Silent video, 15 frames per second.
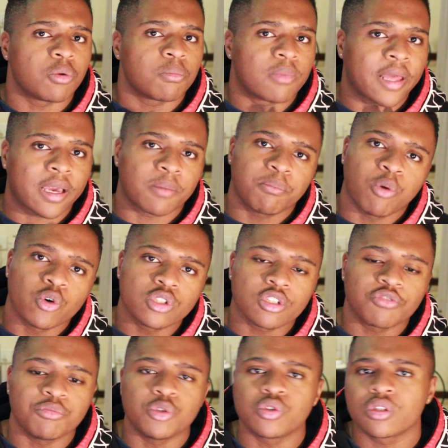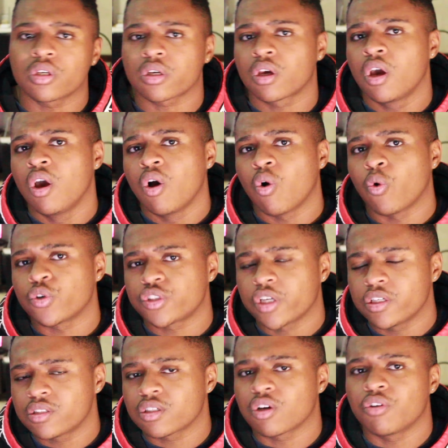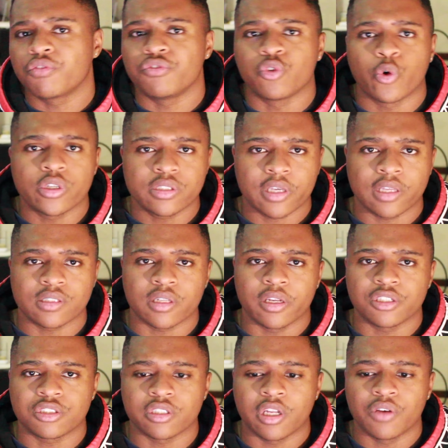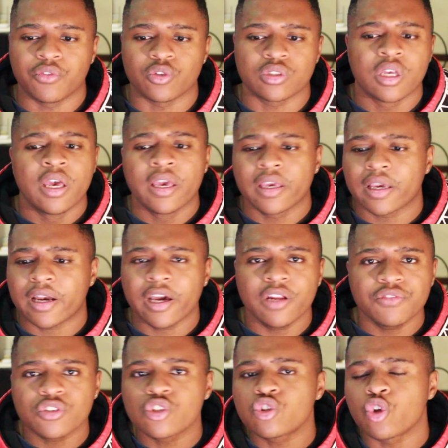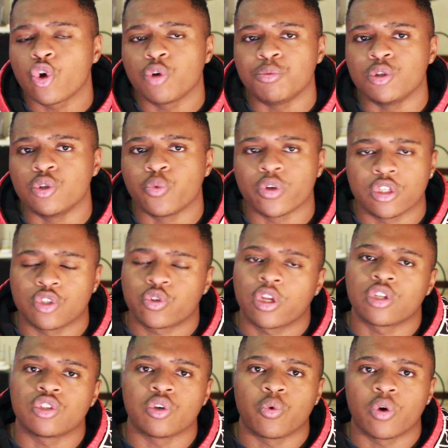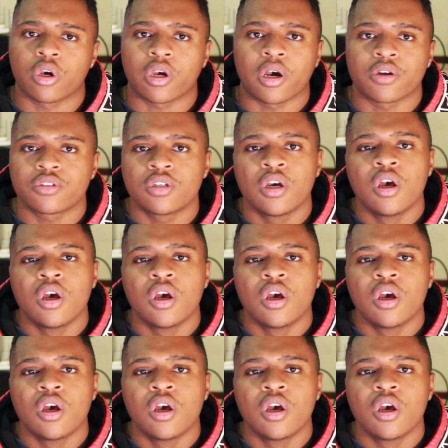Like pausing of music or changing of noise cancellation levels can kind of disturb you when you're trying to do your workout.